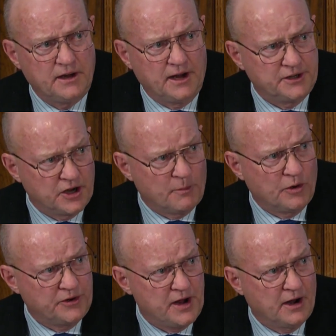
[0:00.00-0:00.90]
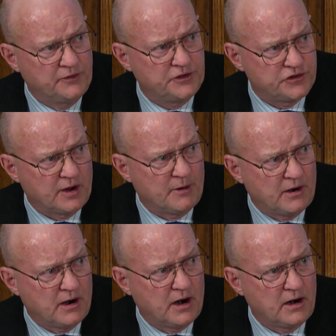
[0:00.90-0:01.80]
and come on down to
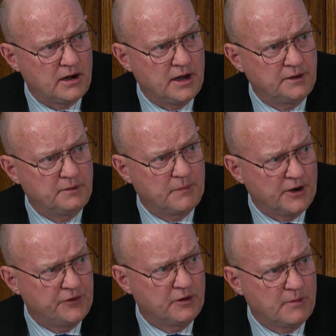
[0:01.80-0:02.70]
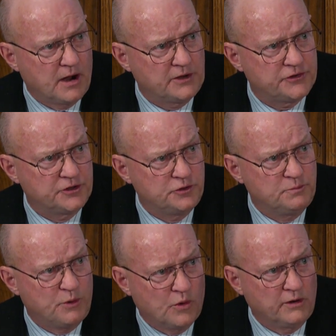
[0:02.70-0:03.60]
Chabahar and Bandar Abbas, the 2
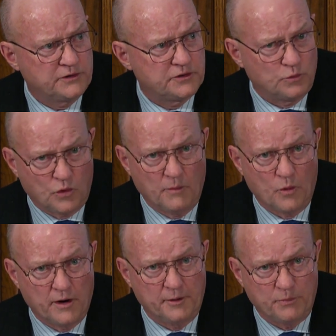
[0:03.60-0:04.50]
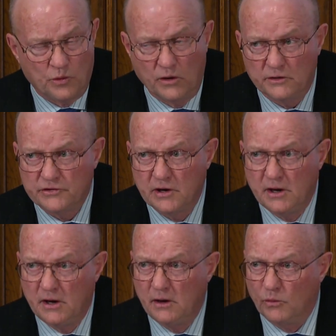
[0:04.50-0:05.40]
ports, the warm water ports.
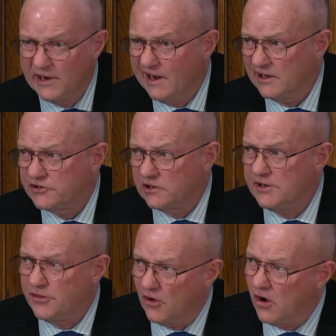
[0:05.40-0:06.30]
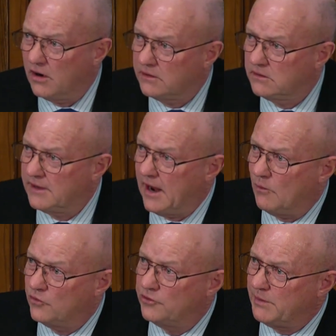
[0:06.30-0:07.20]
We actually thought
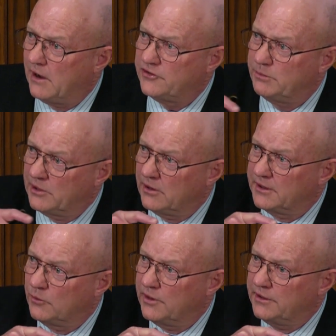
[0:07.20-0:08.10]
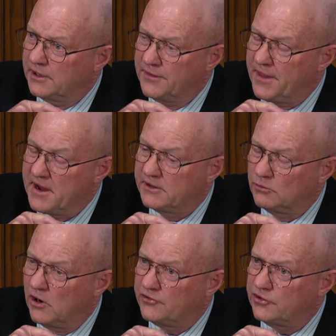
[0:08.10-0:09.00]
that was a possibility. We didn't think the
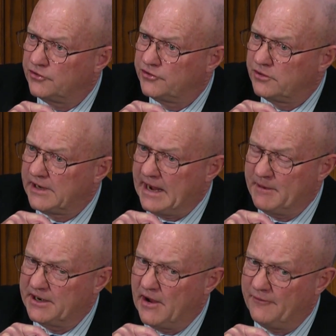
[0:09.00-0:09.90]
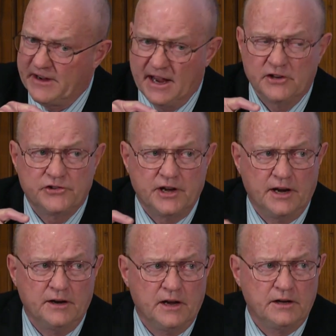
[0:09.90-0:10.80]
Russians came into
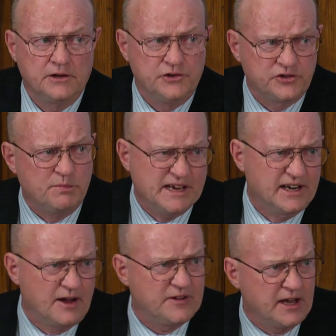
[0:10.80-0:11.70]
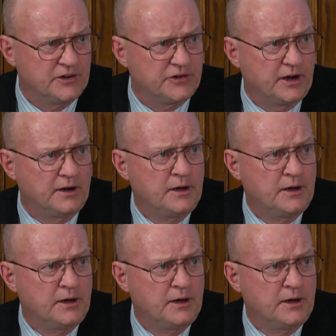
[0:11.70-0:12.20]
Afghanistan to just be in Afghanistan.